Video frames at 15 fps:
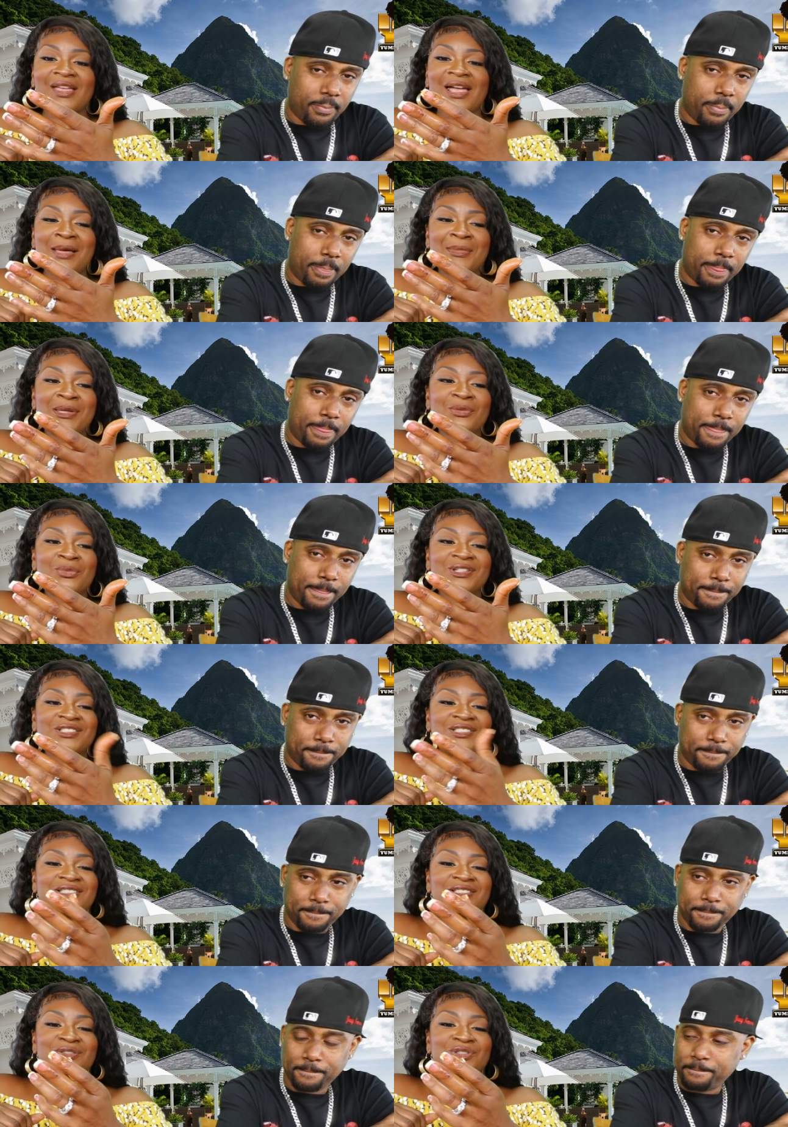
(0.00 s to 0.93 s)
Speaker 1: I mean,
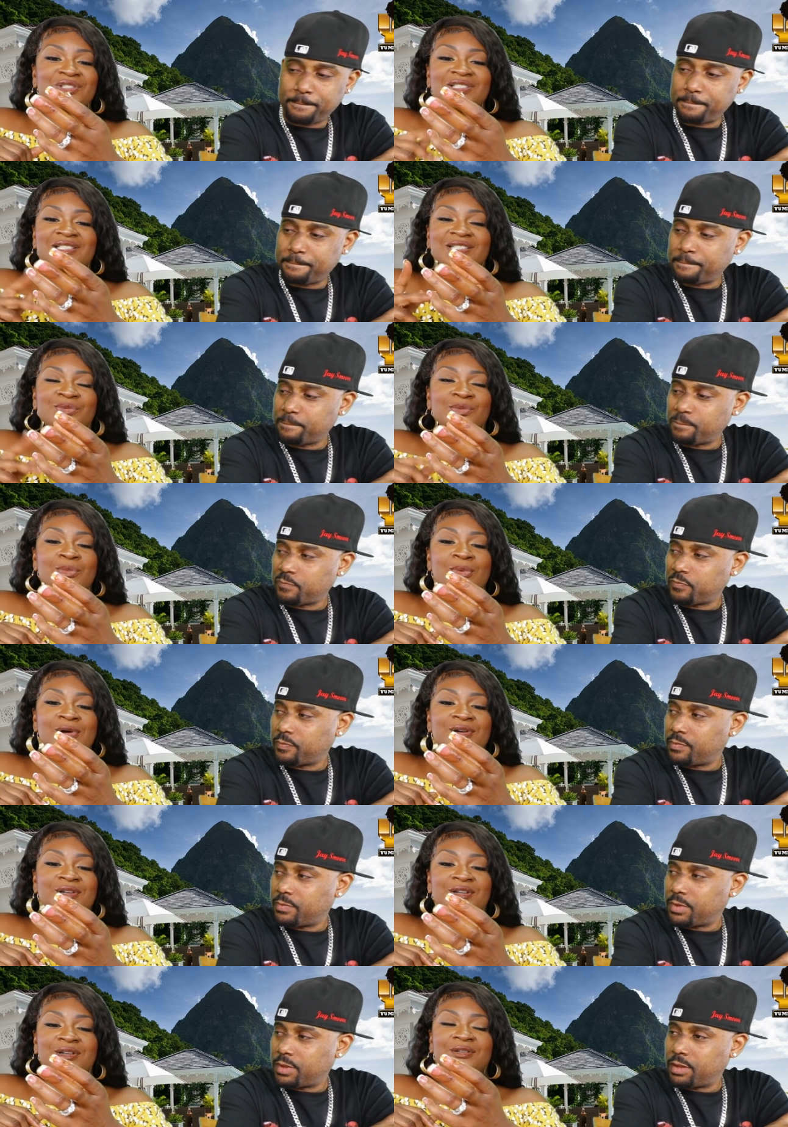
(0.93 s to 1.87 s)
what's she do? She's just
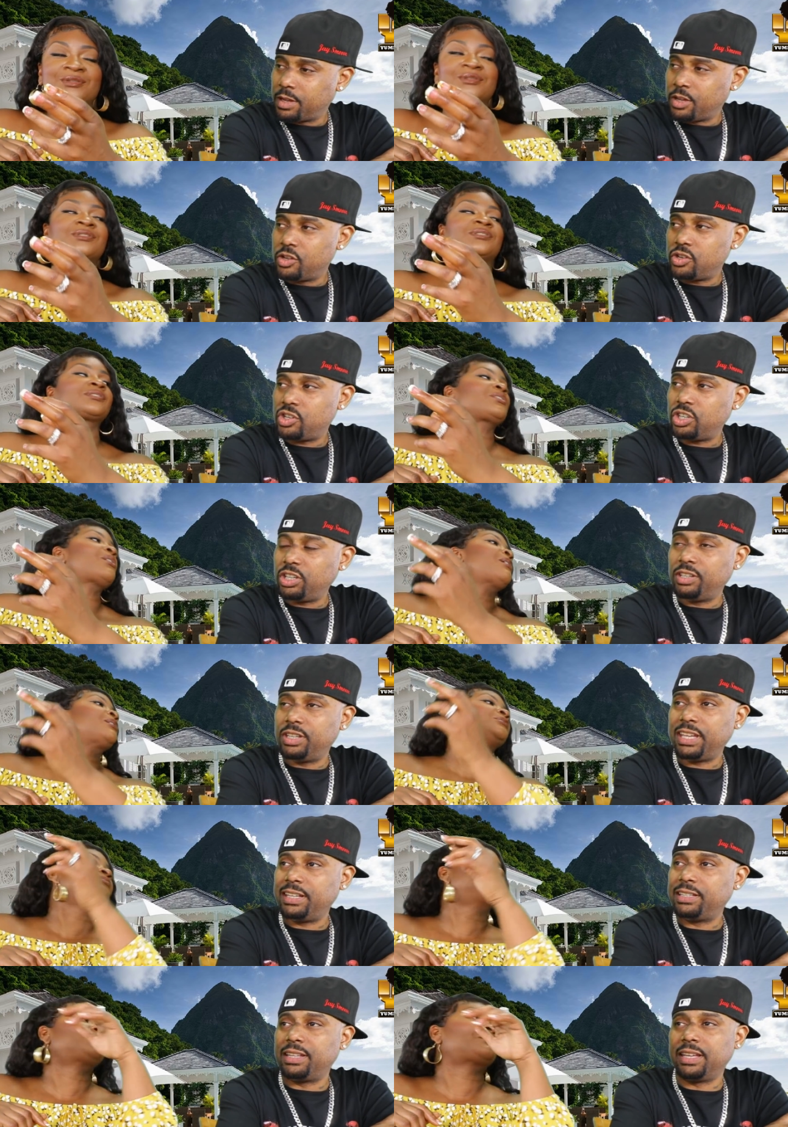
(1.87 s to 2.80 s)
reporting the news.
Speaker 2: She
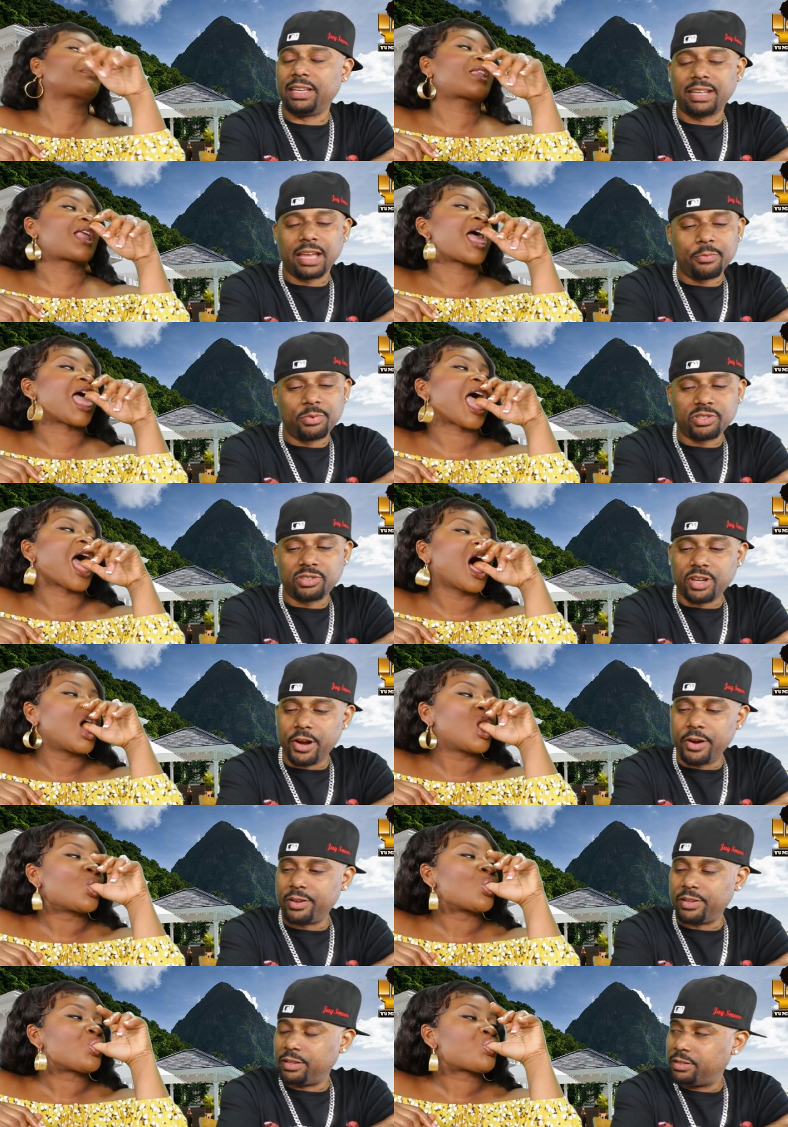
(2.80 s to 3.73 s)
did that. That was
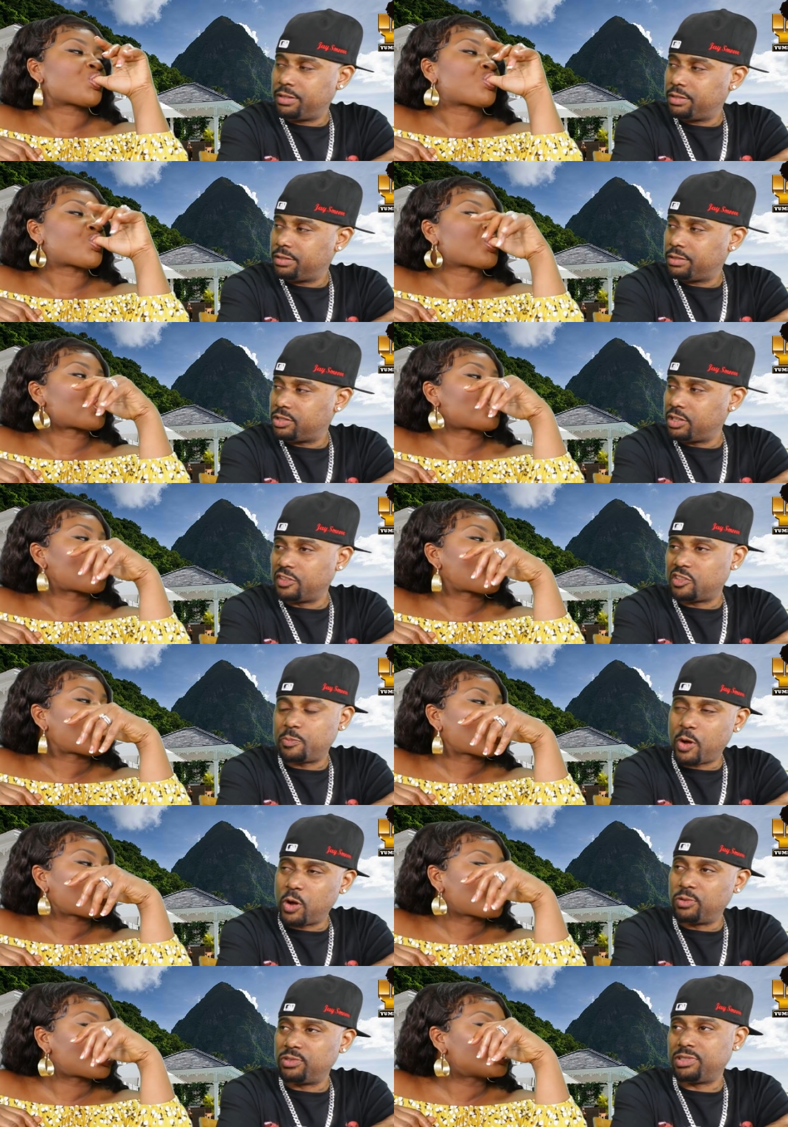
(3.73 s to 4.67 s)
dirty. To
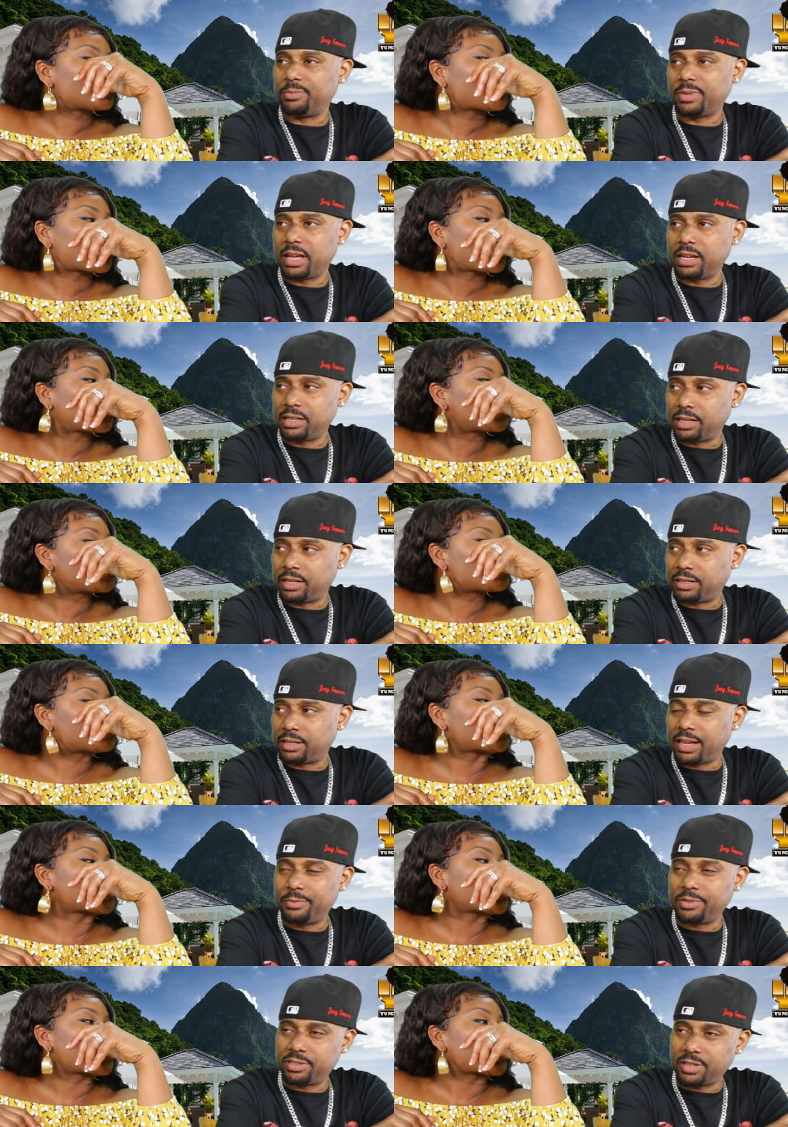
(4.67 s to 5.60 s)
expose him like that.
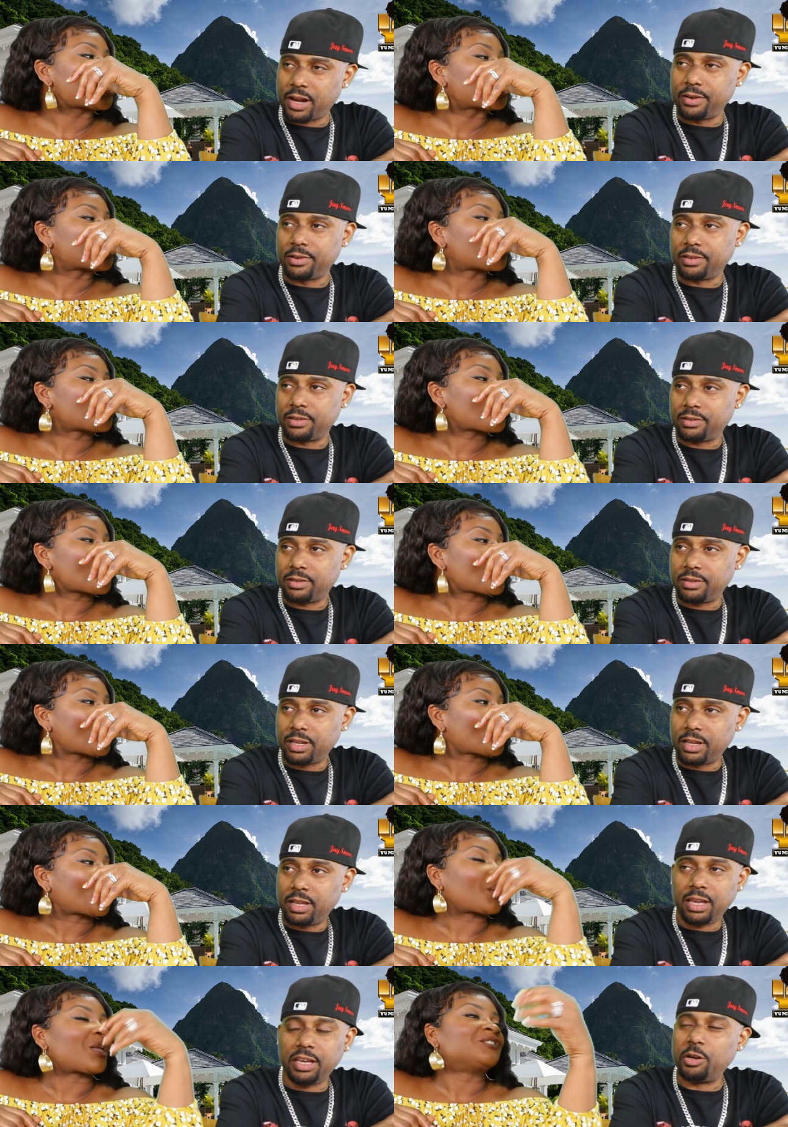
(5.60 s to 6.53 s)
That was dirty.
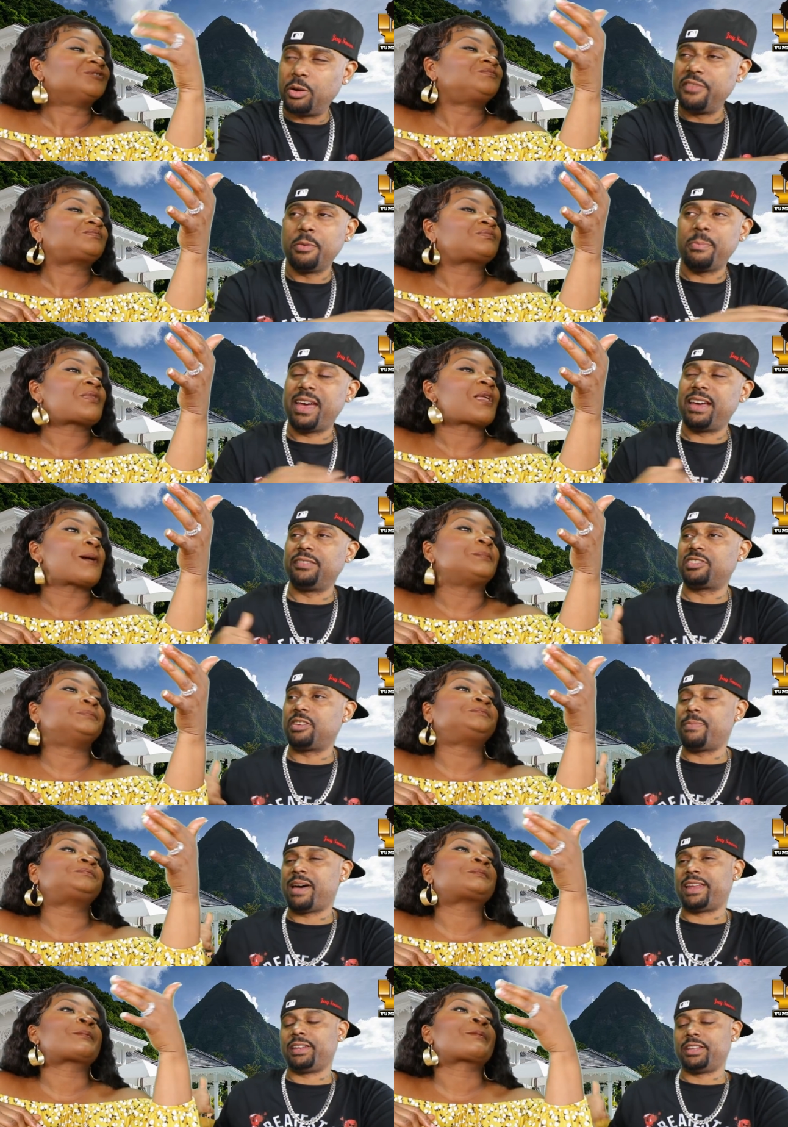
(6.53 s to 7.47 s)
It don't even matter if
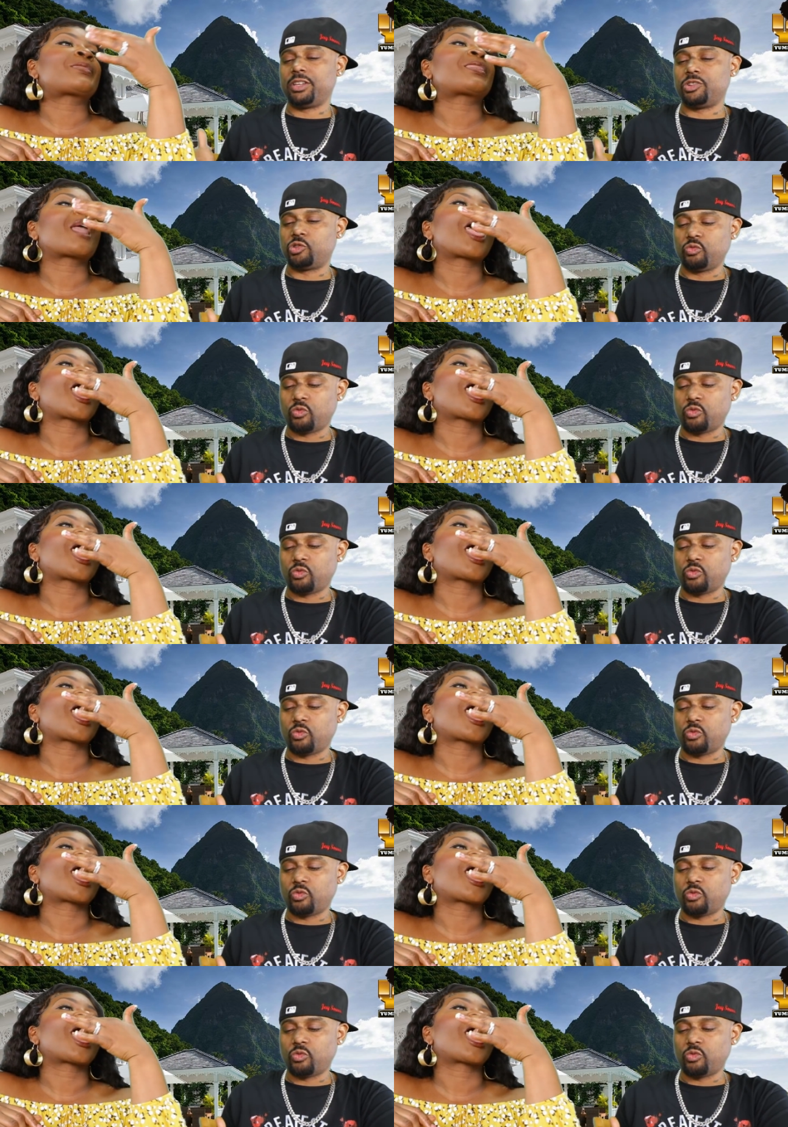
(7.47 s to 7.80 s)
somebody did you